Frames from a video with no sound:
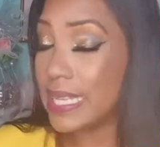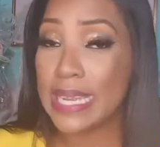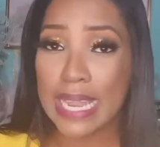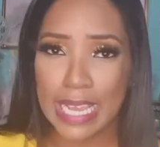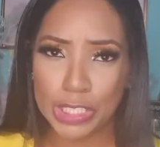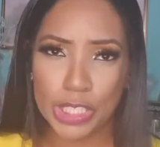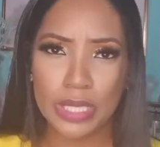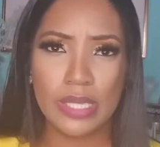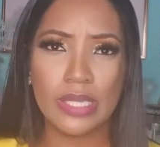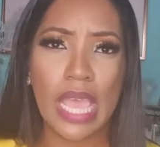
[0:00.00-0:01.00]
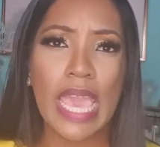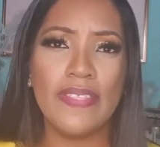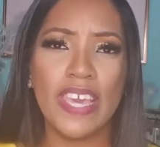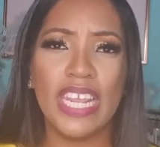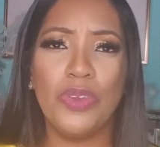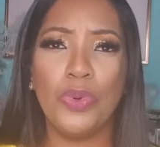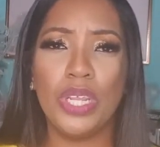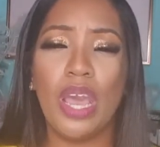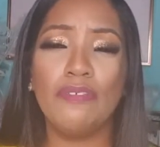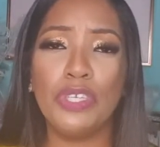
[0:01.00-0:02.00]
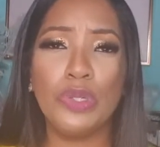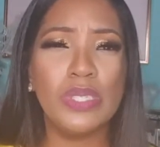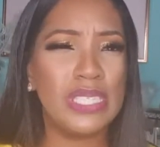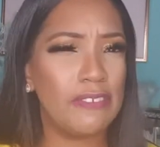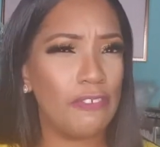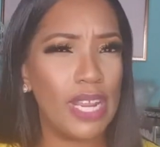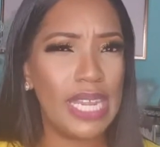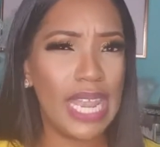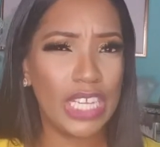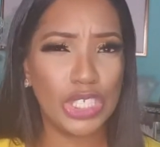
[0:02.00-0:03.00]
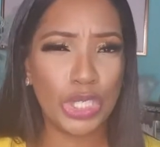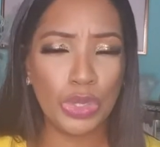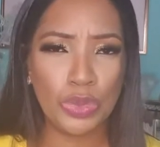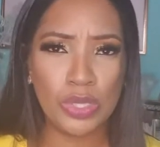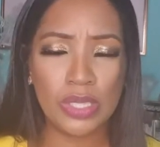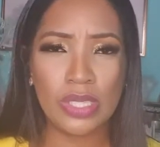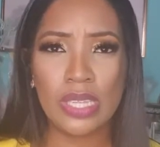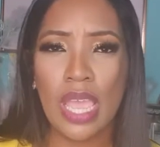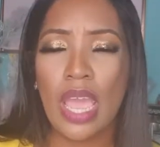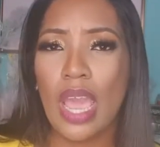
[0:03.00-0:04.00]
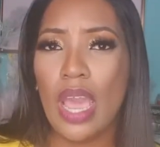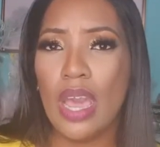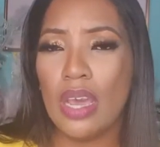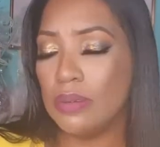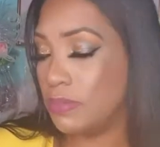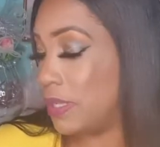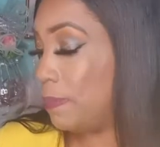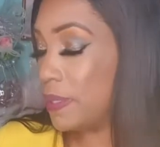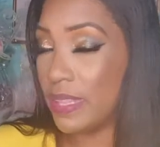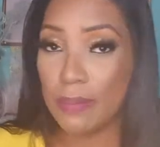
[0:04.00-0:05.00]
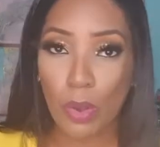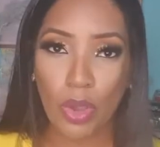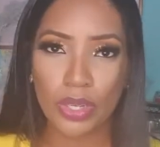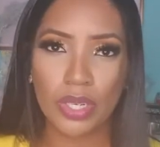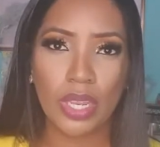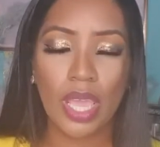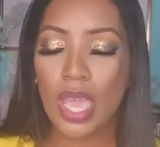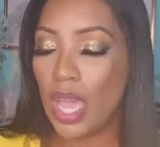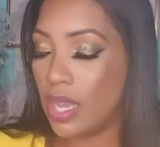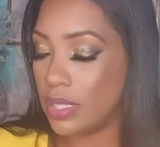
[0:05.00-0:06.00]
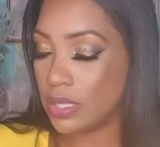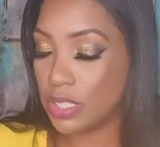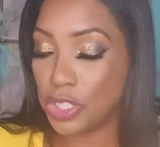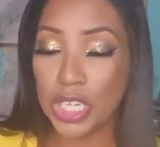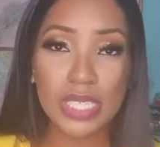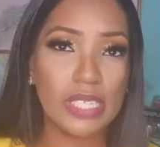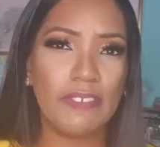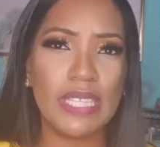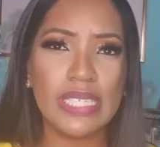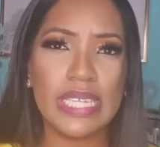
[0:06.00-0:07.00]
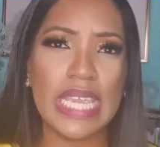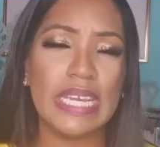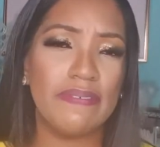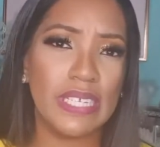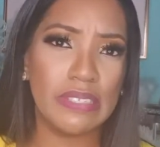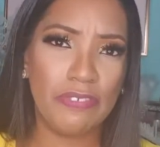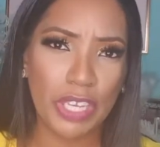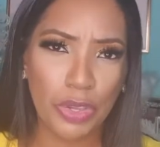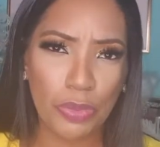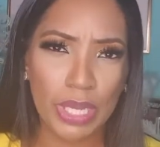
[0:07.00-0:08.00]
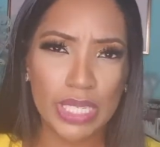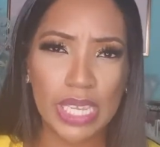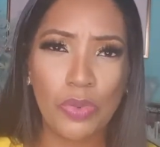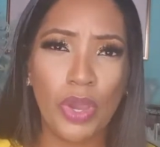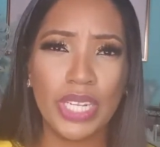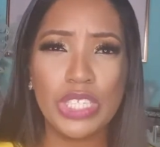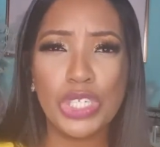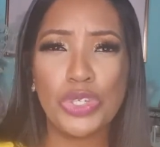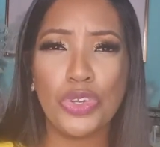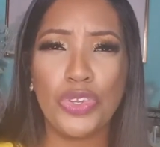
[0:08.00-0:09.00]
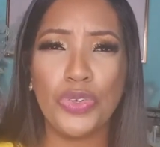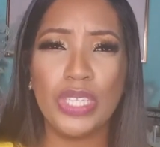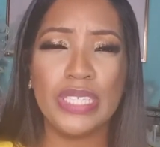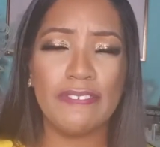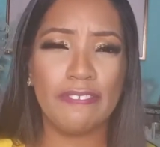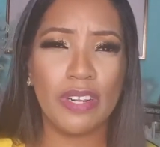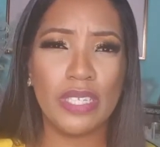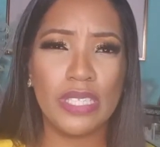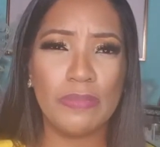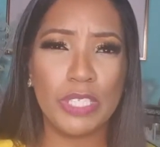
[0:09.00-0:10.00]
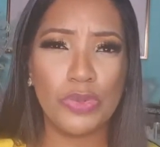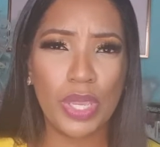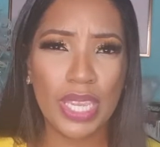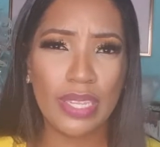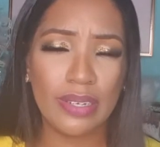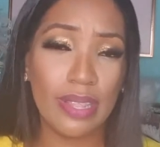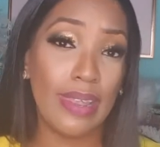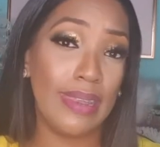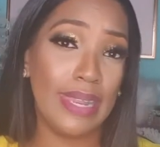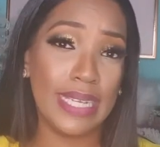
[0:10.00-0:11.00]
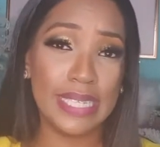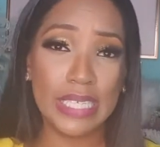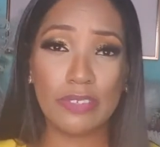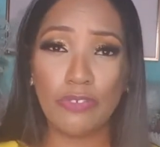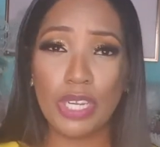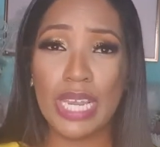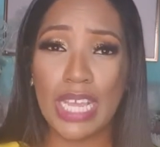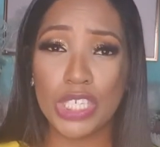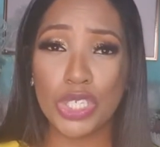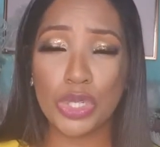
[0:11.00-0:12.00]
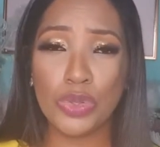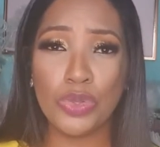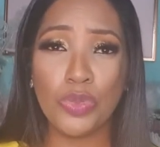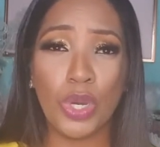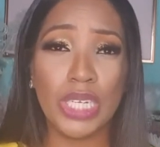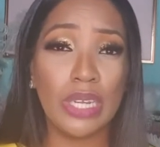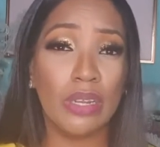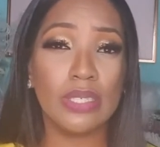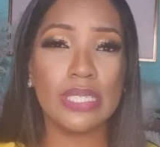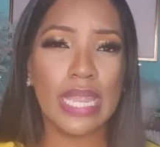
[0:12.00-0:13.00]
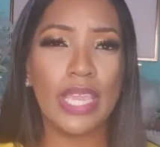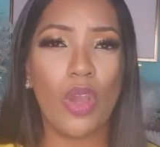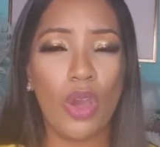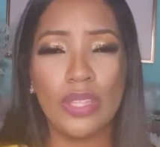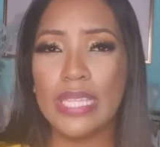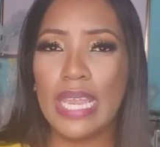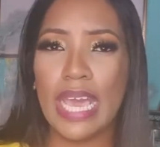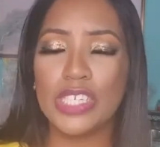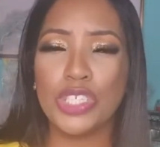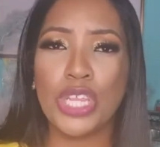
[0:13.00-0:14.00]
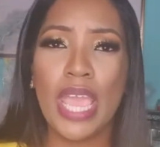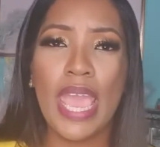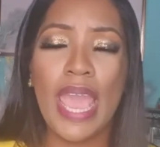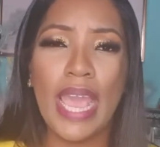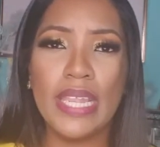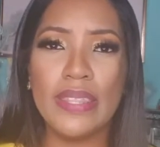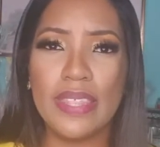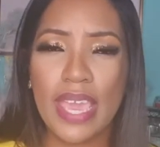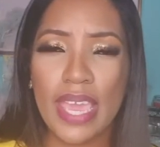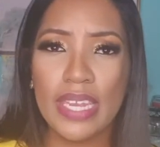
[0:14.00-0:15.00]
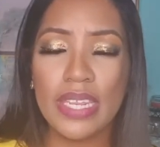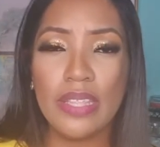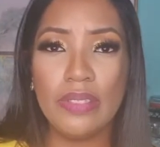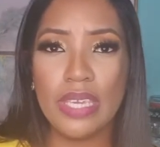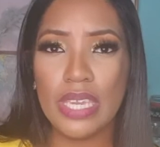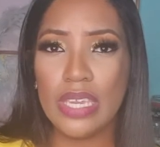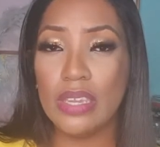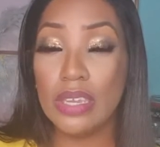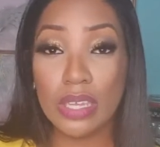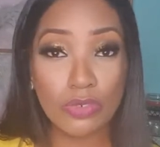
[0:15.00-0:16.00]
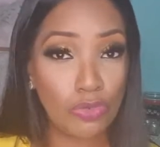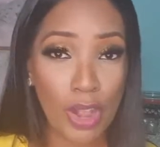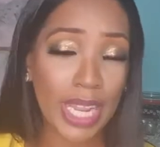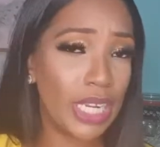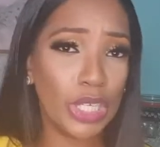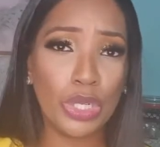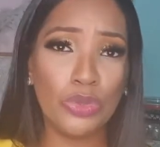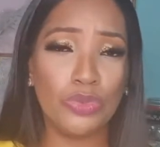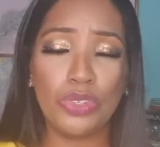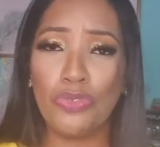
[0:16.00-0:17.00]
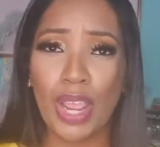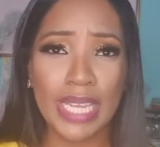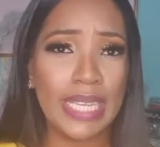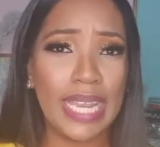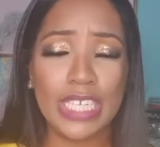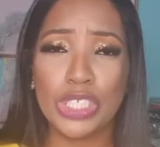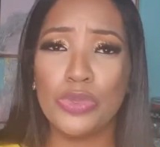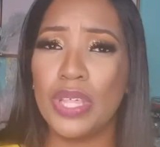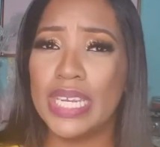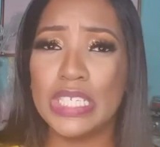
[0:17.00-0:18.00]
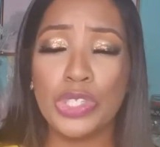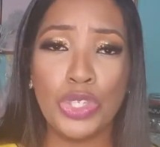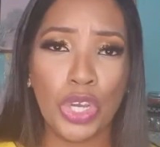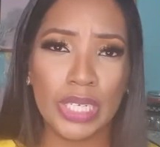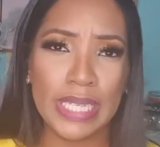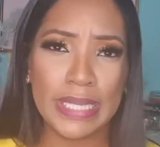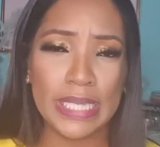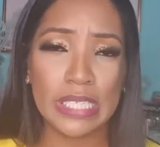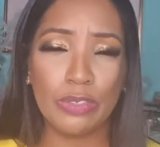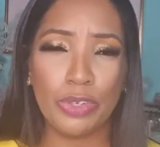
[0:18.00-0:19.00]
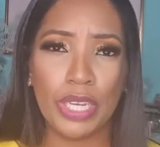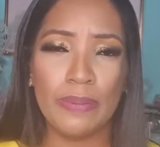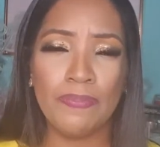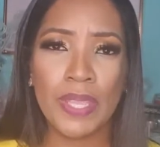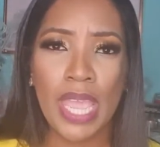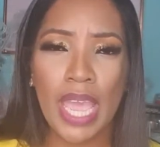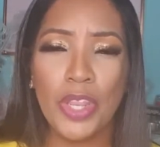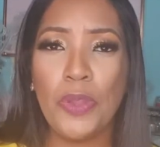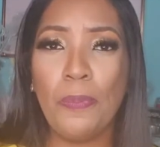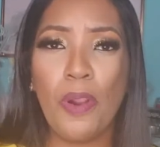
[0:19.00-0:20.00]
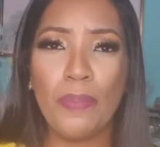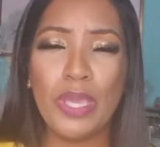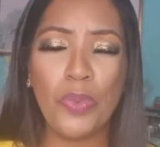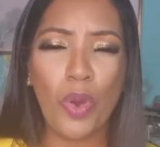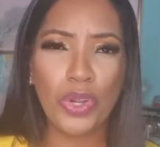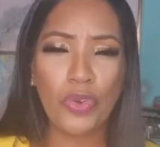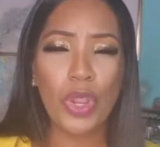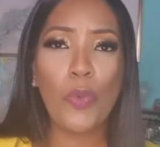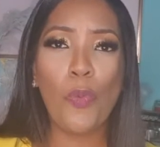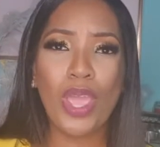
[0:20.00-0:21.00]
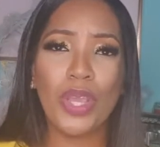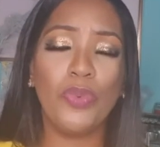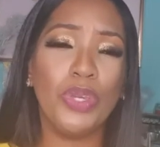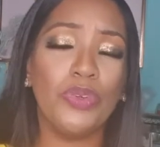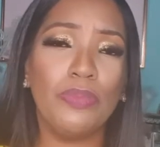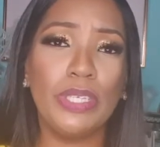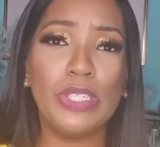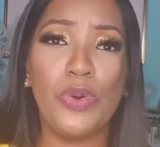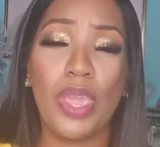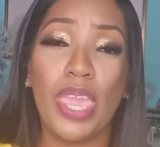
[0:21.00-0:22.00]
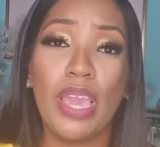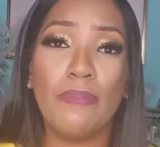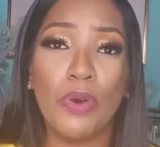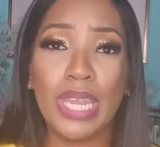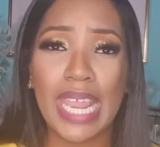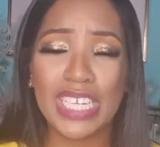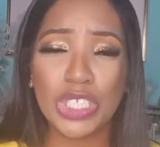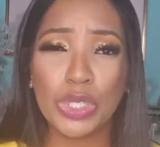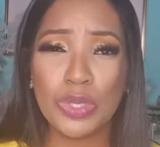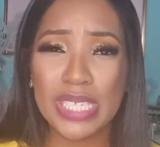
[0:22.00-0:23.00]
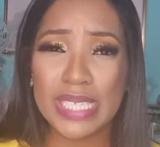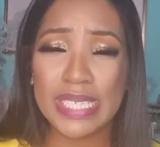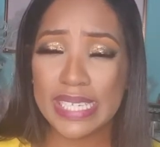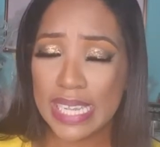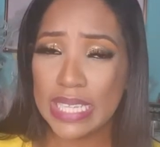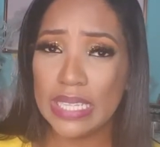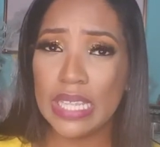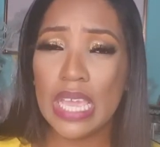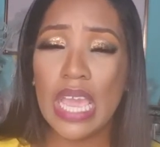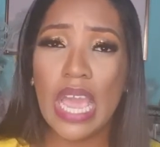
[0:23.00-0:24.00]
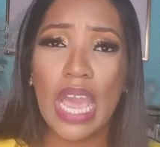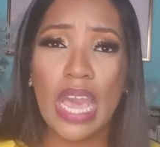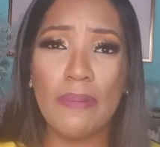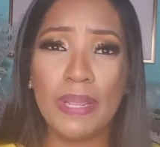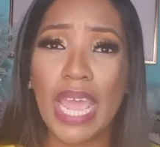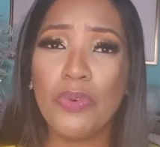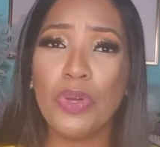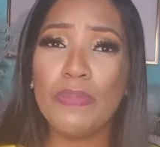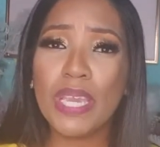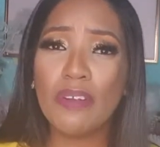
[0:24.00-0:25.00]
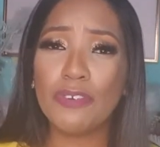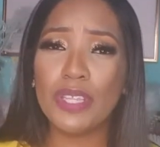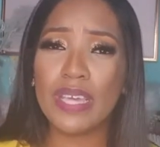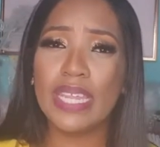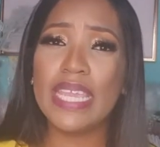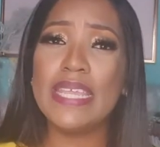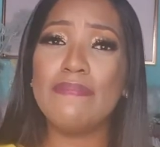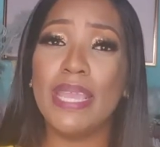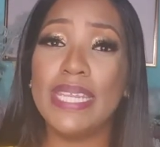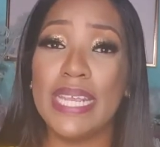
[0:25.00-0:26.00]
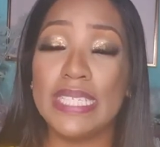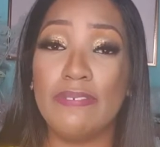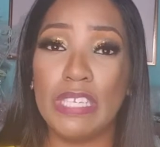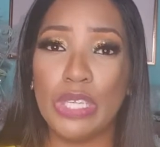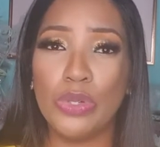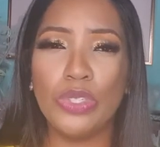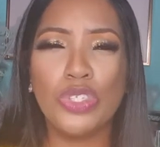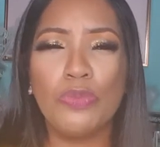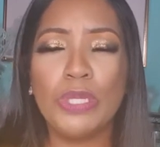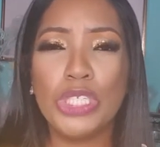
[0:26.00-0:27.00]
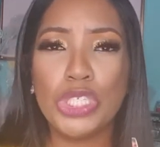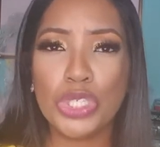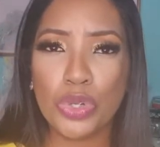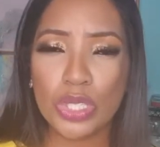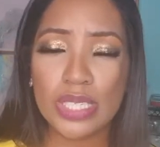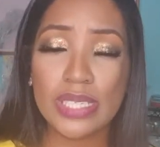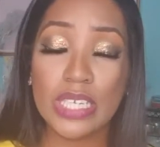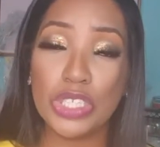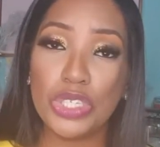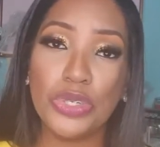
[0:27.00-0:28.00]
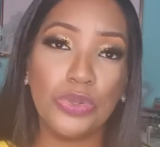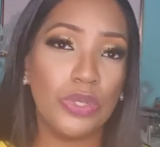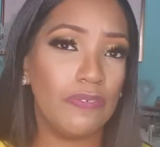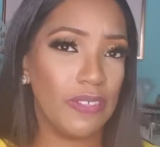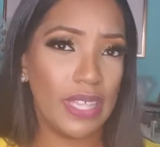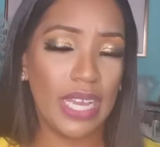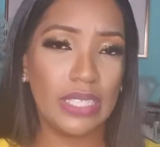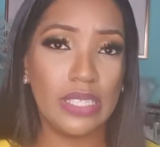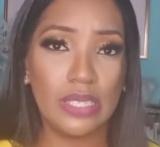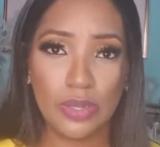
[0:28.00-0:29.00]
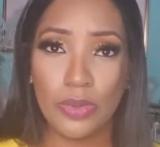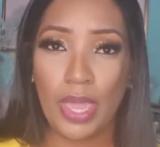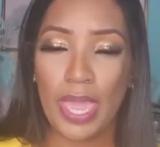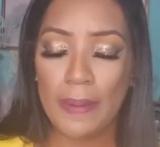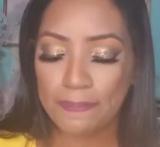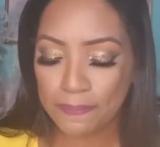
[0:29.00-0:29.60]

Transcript: lashes that I would have used different lash glues to put them on, just for the sake of this video, because I wanted to show you the difference between latex-free lash glue, what it looks like on the lash, and then the regular glue, the regular lash glue that is not latex-free. And you're probably wondering, when are we going to be talking about lash glues in detail? But I will be covering that in my next video, so be sure to stay tuned for that, okay?